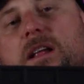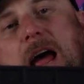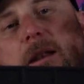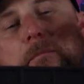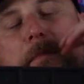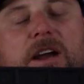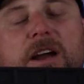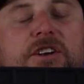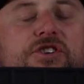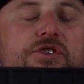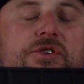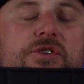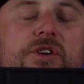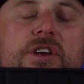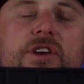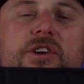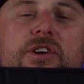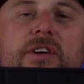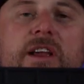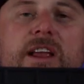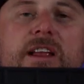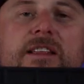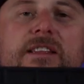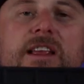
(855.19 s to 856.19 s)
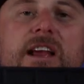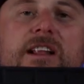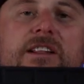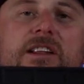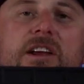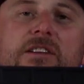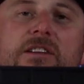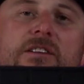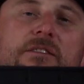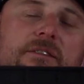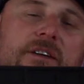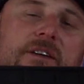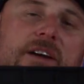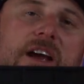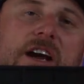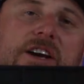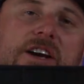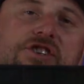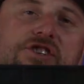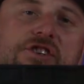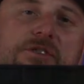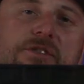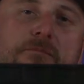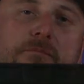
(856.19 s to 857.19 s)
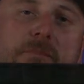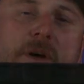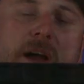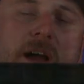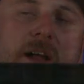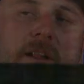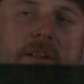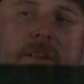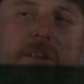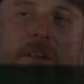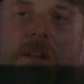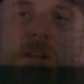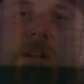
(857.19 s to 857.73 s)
and make sure you hit that notification bell. And